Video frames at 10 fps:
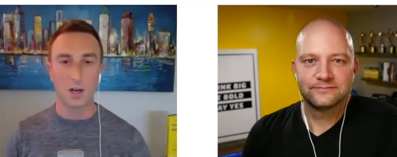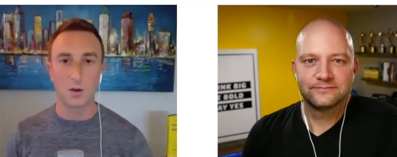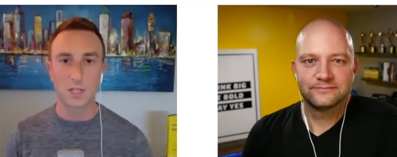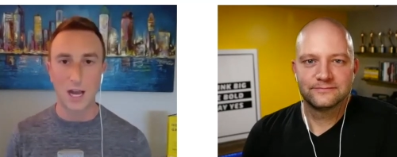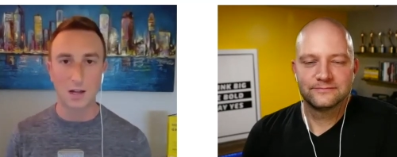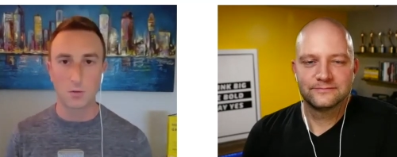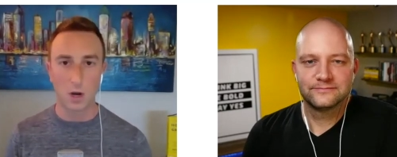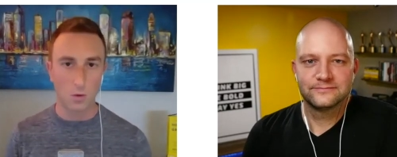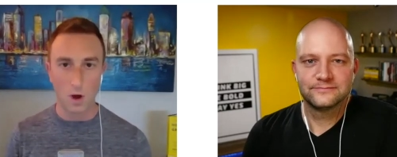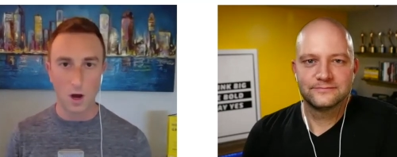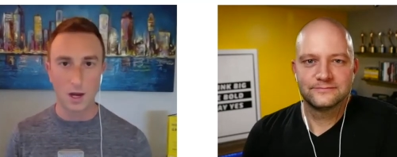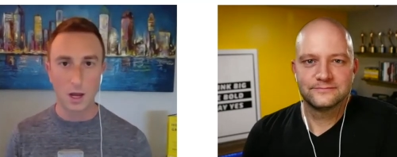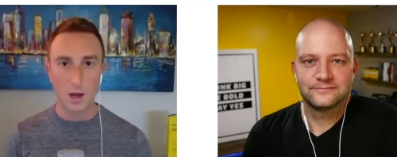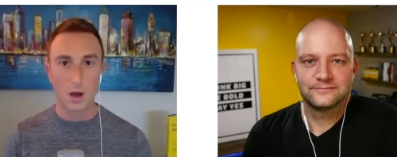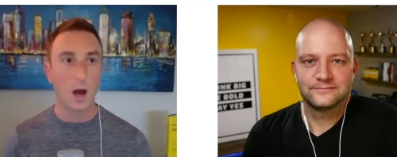Speaker 1: that I know exactly what I
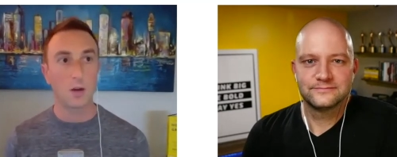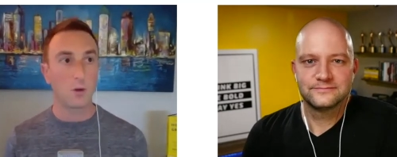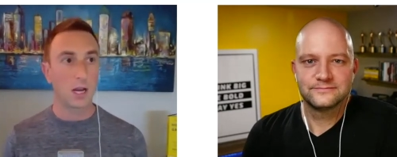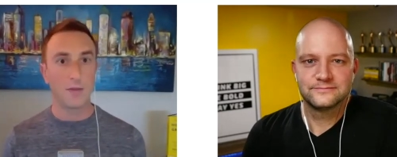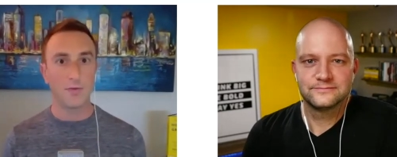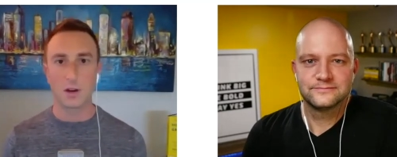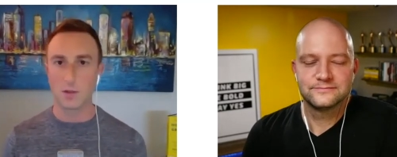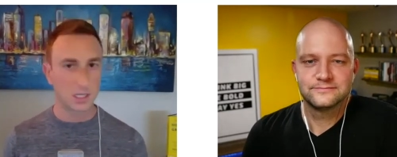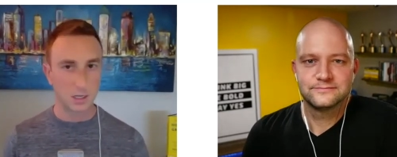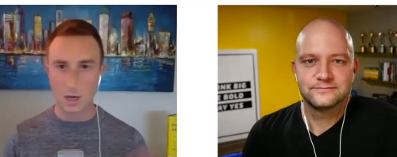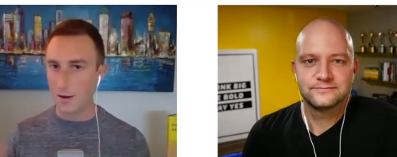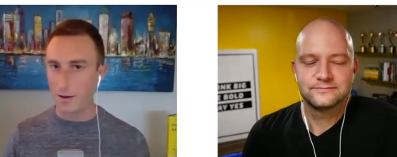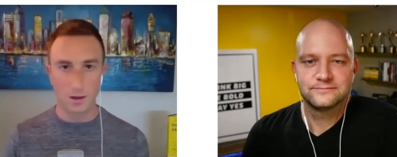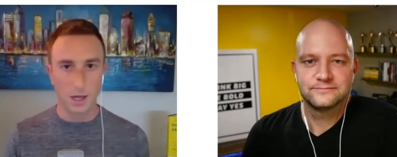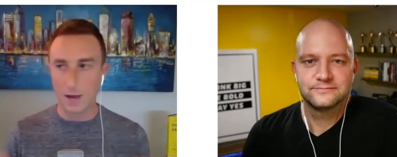want, how do I get there? That's
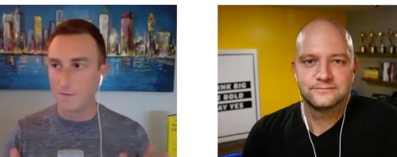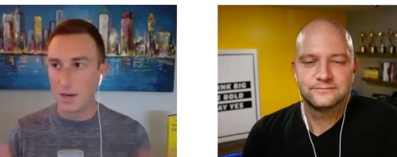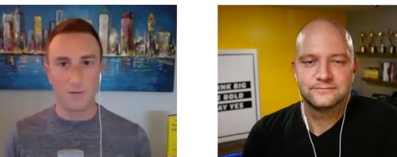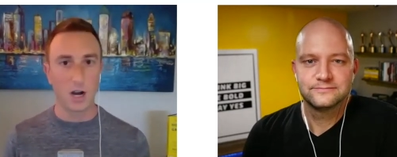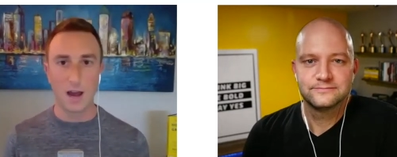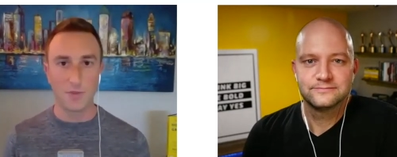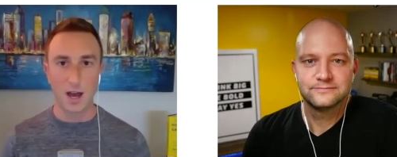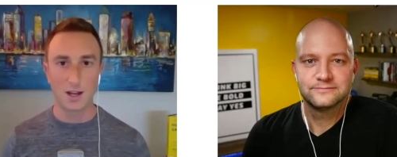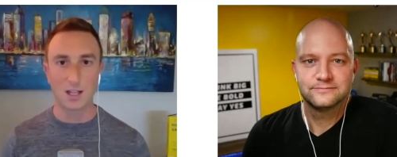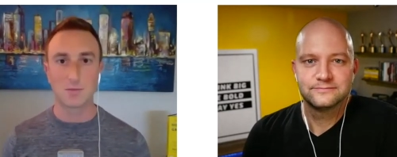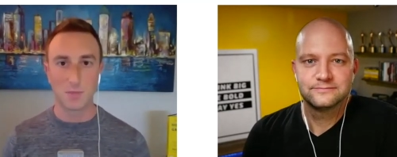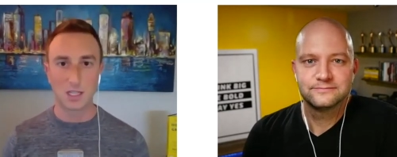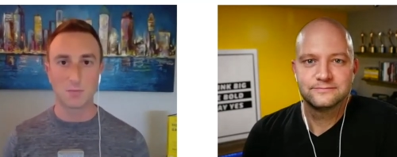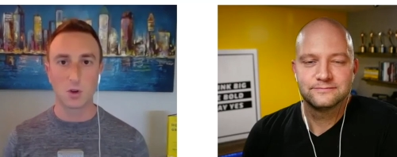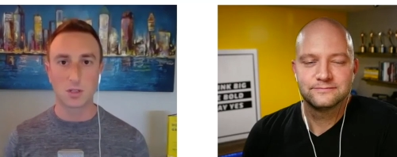ne- like I've never had that. It's
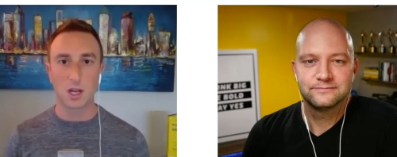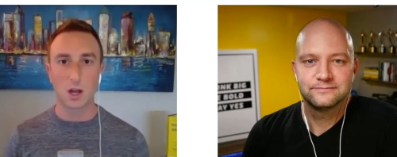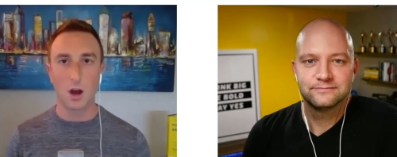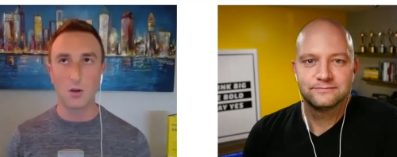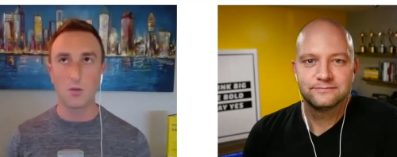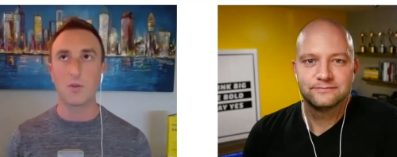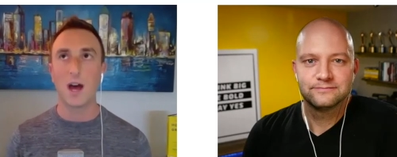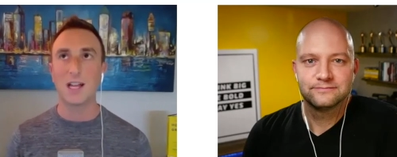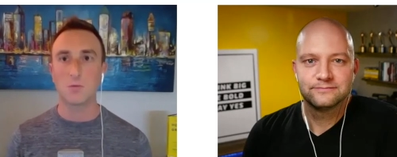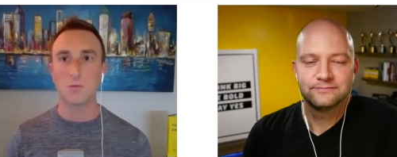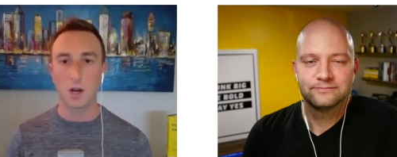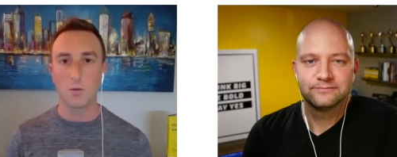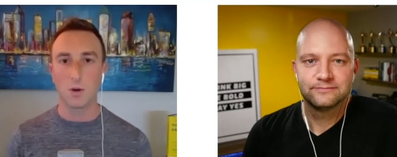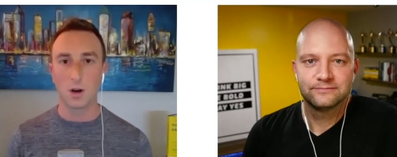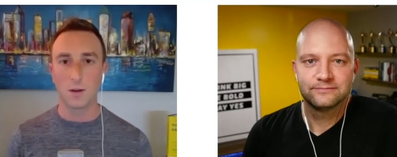it's mostly oh that's
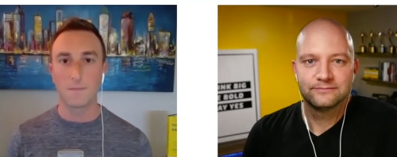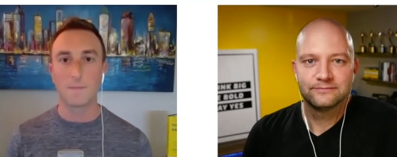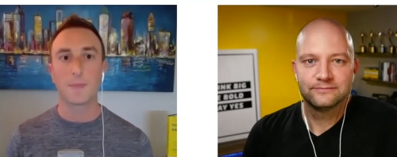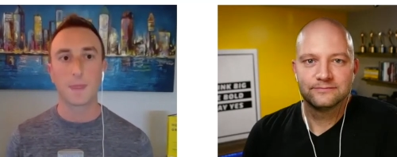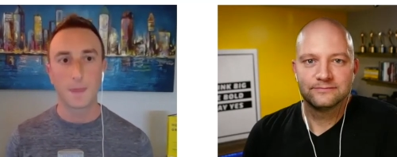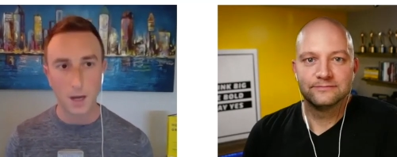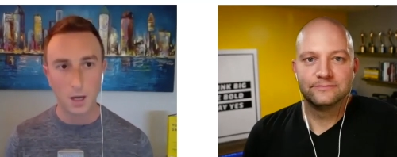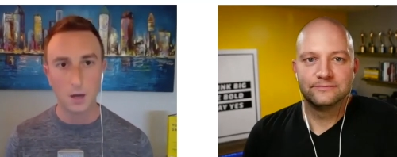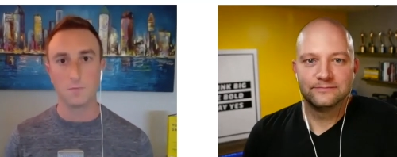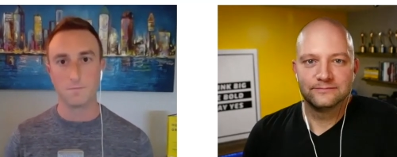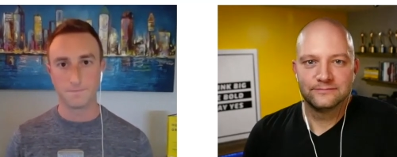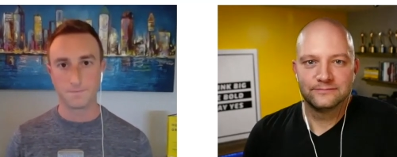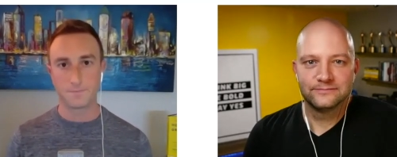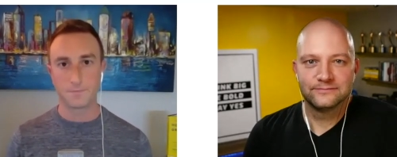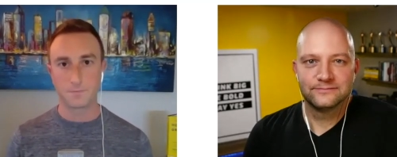what
Speaker 2: I want. Hmm. Oh,
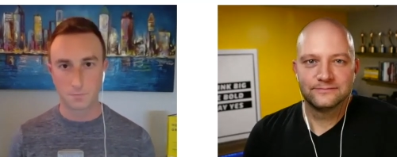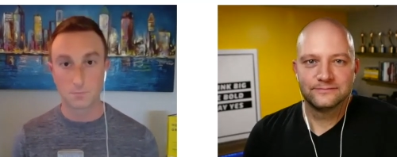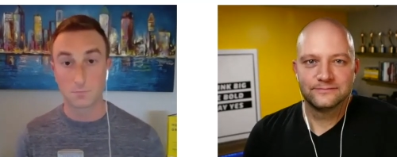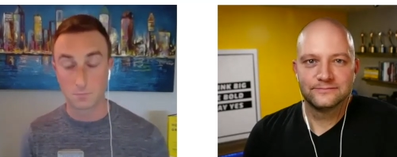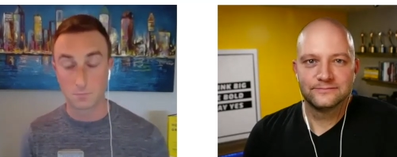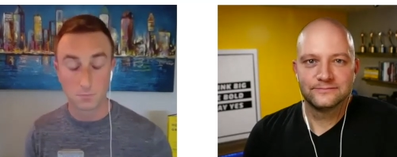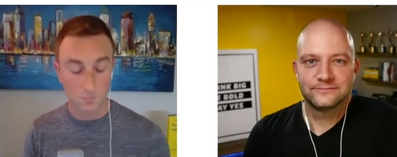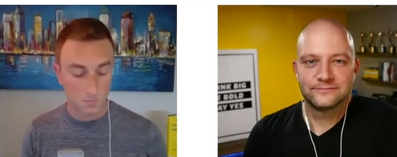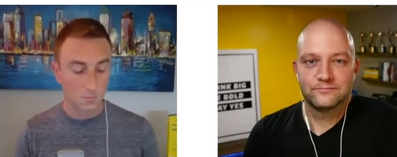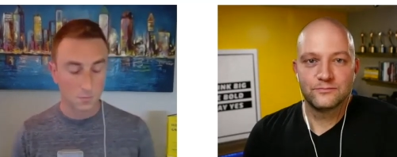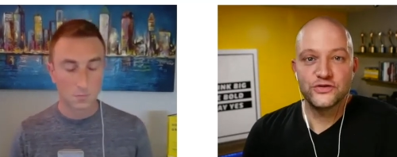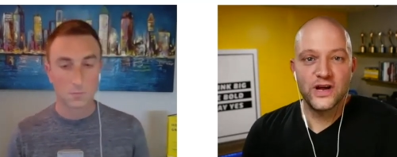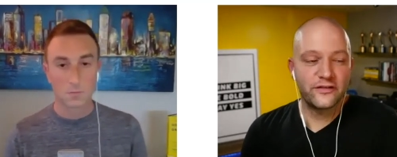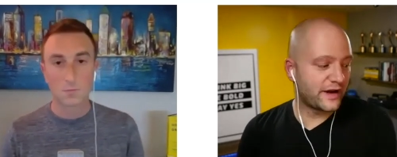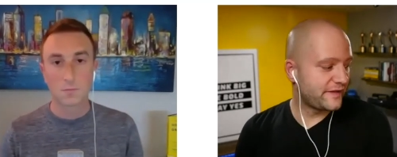but do you
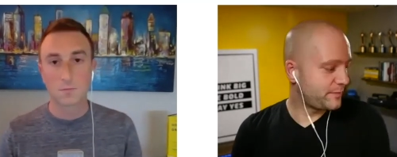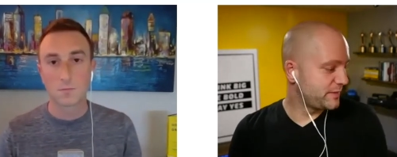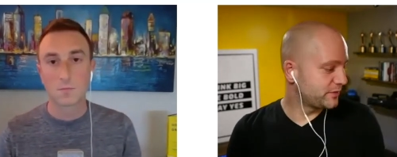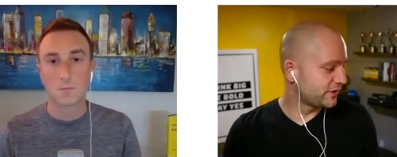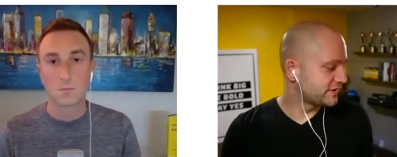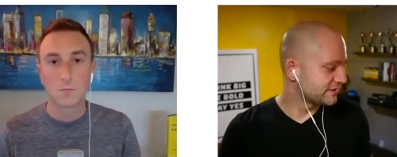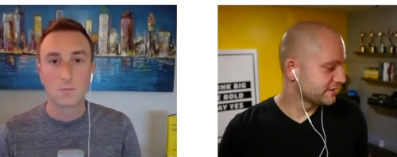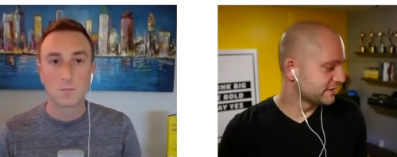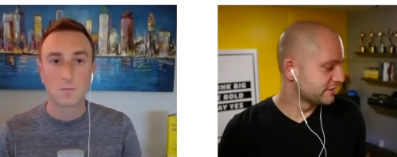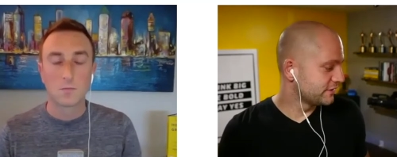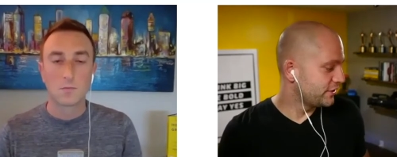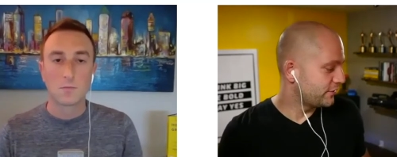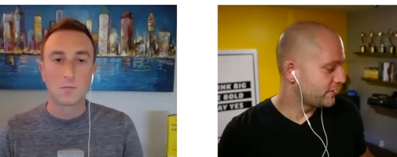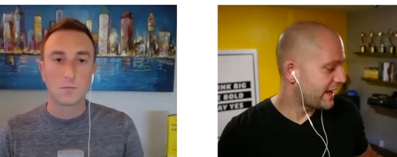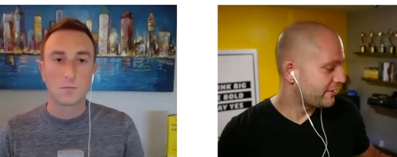not find that people aren't you
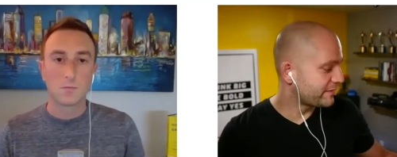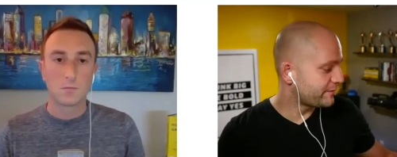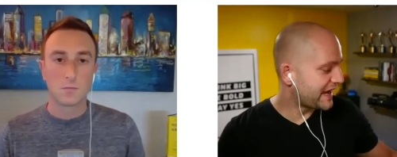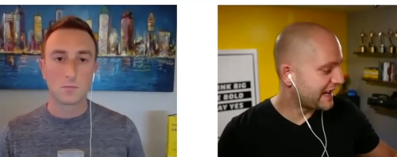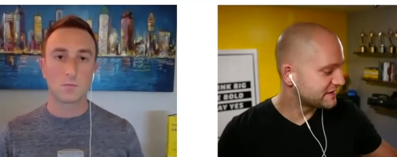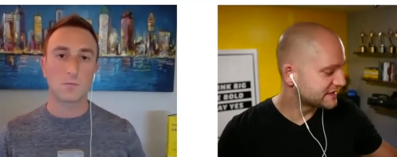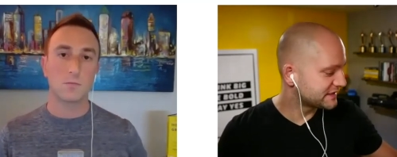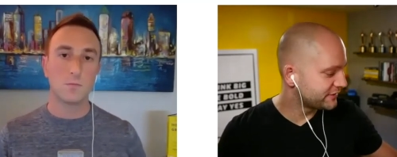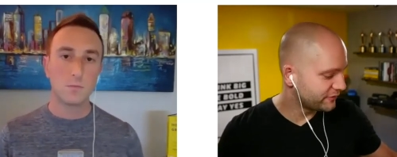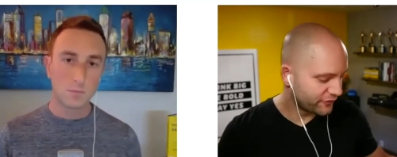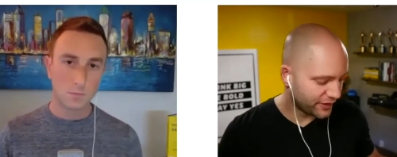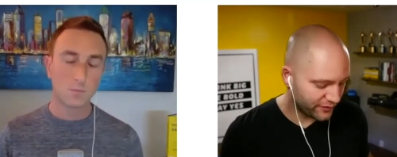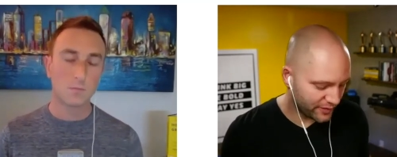know now that the path is clear in front